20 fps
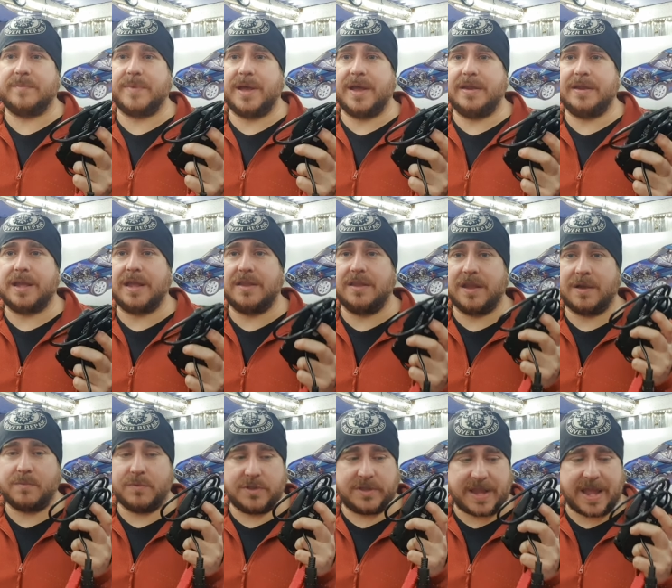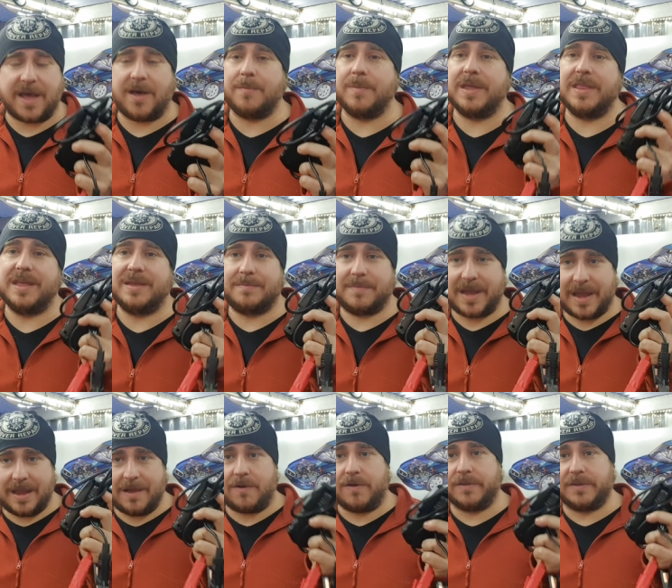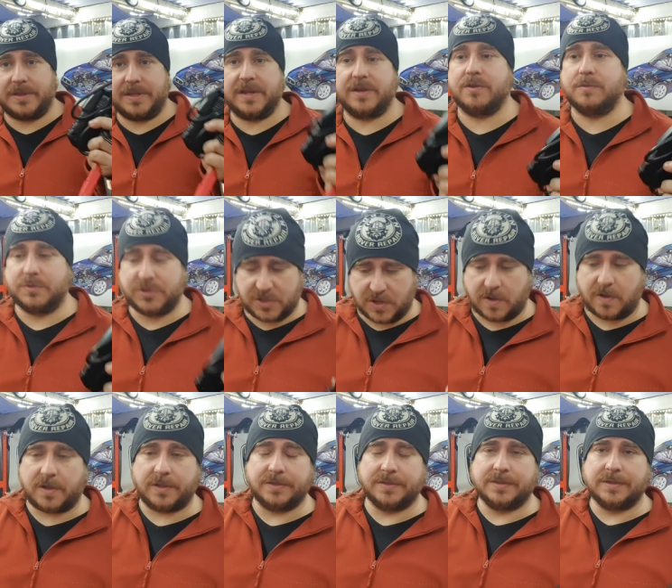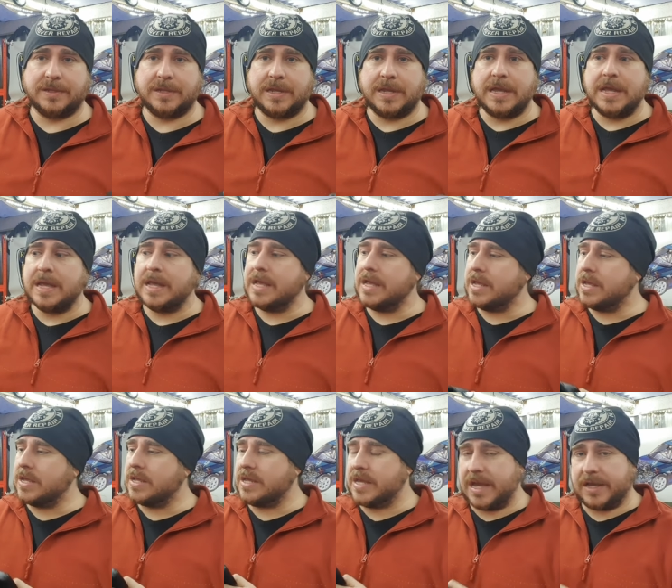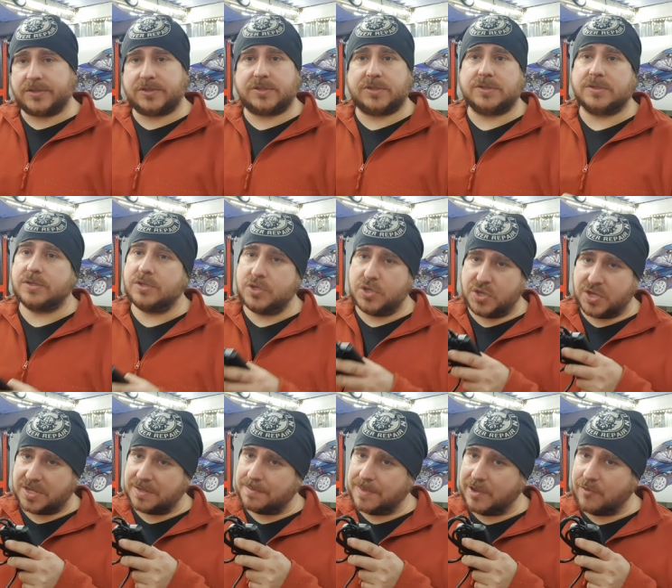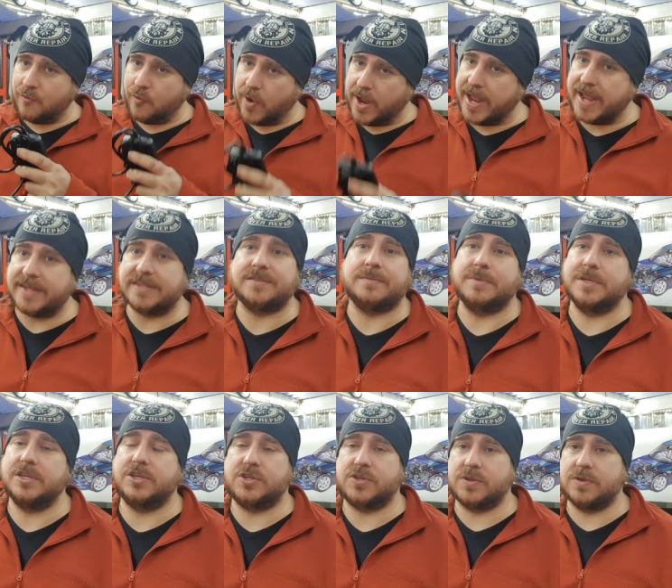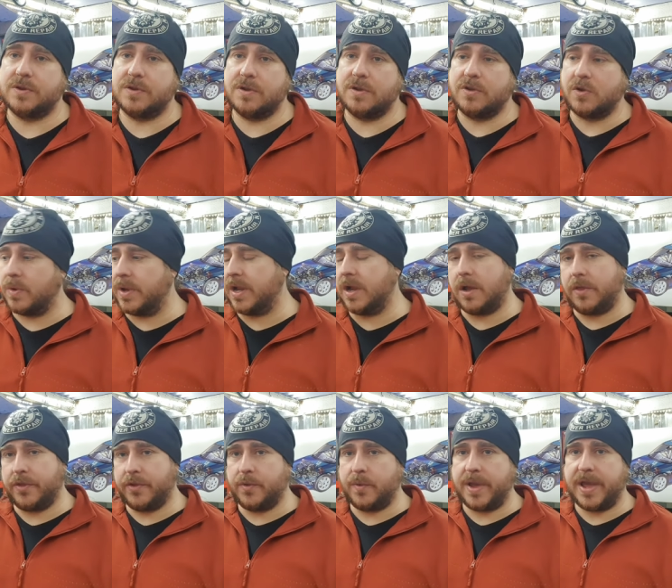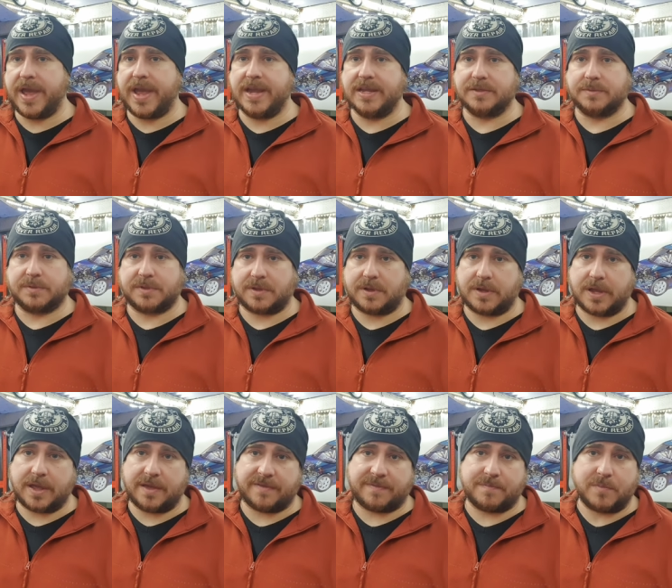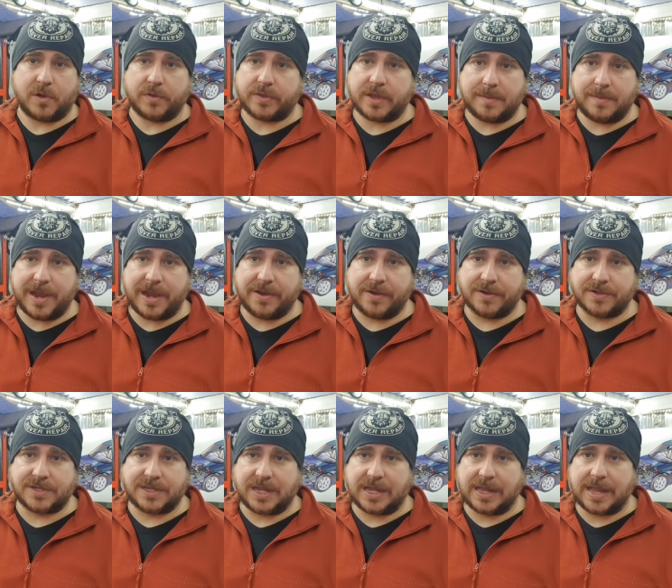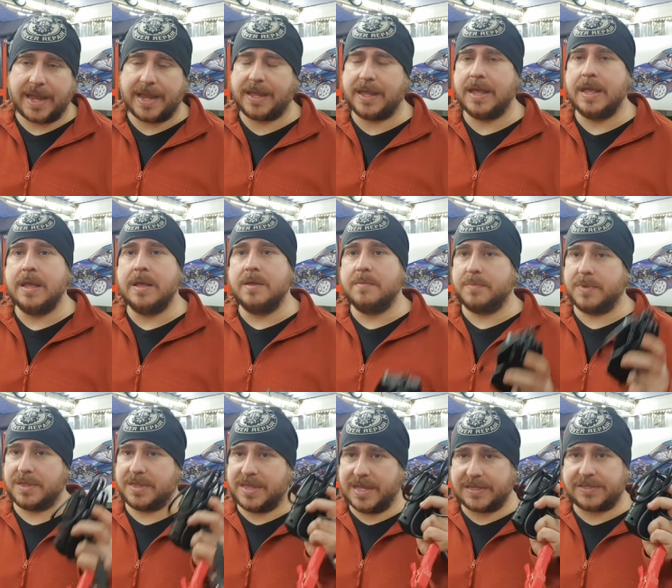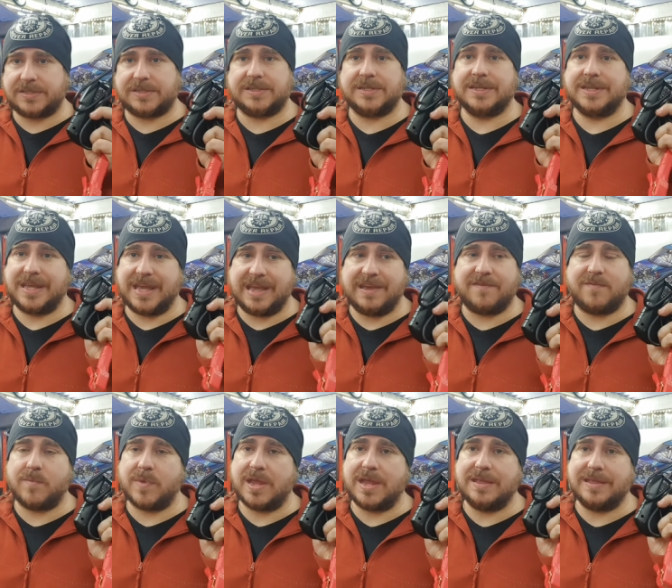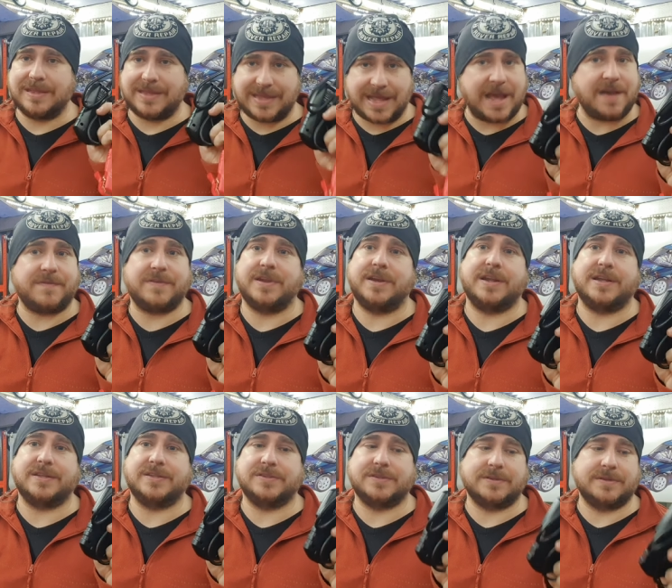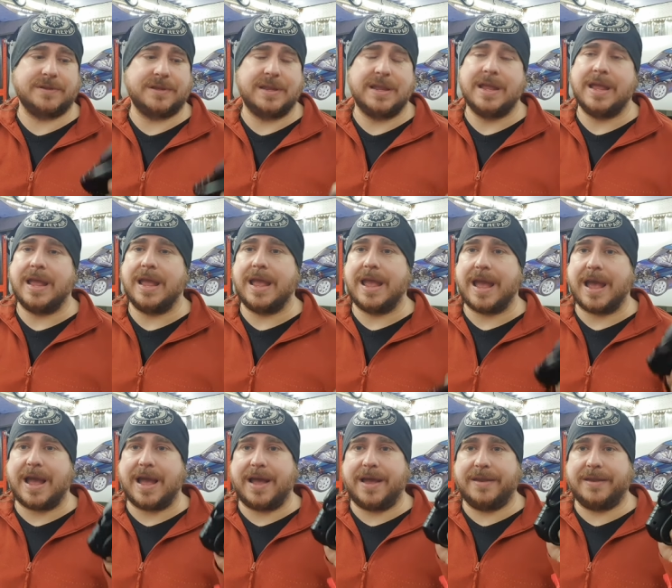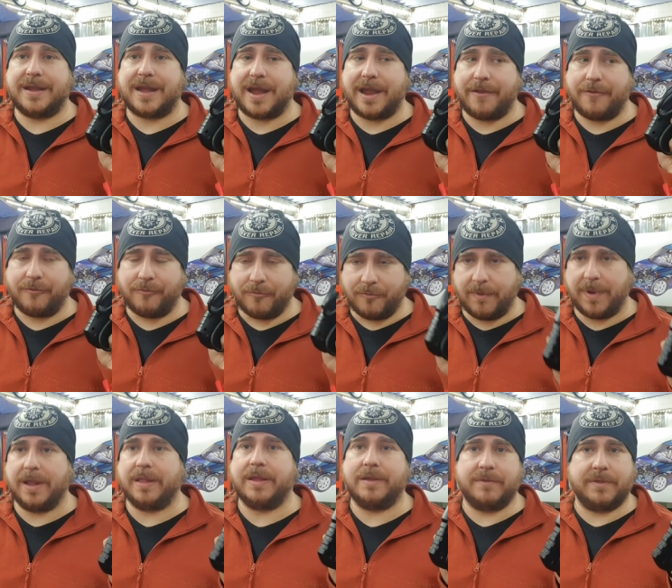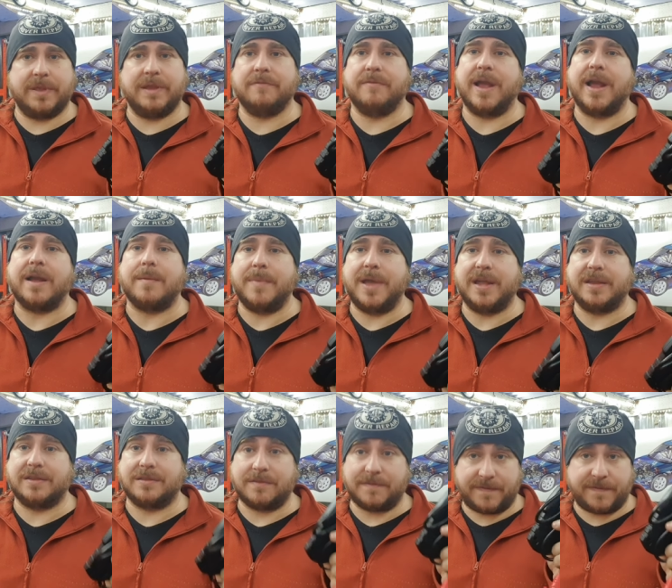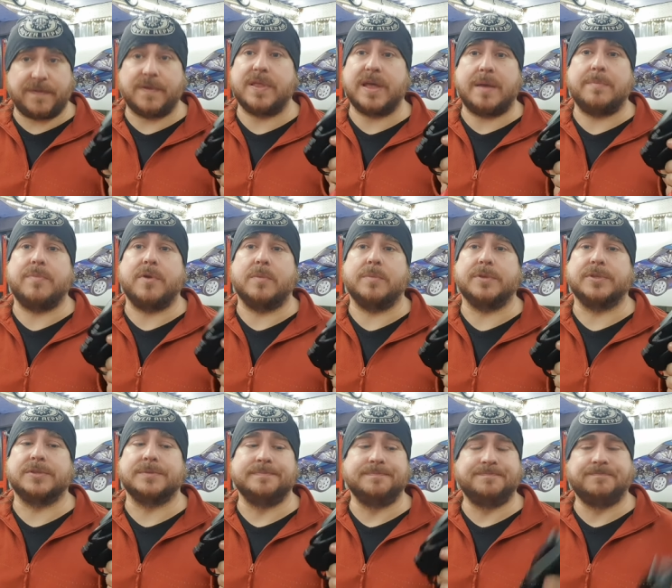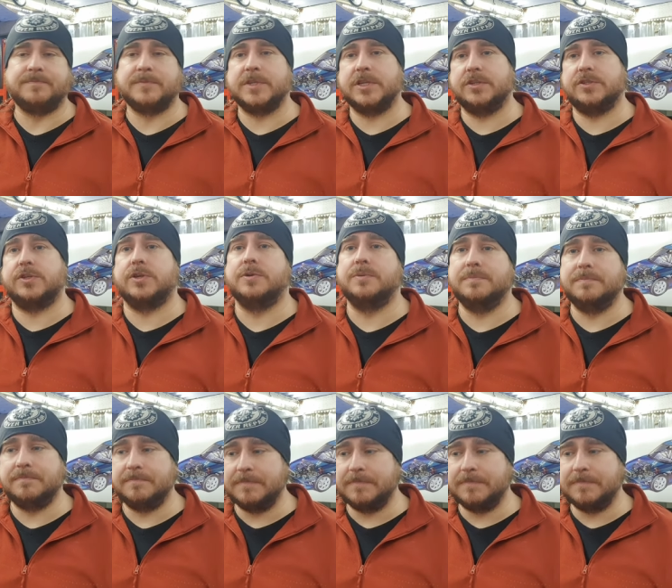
of mine and that would tell me that my alternator was gone. Yes, you can be reasonably sure going other ways with uh, multimeters and the like, but this gave me the definite answer and I really, really recommend it for that purpose. So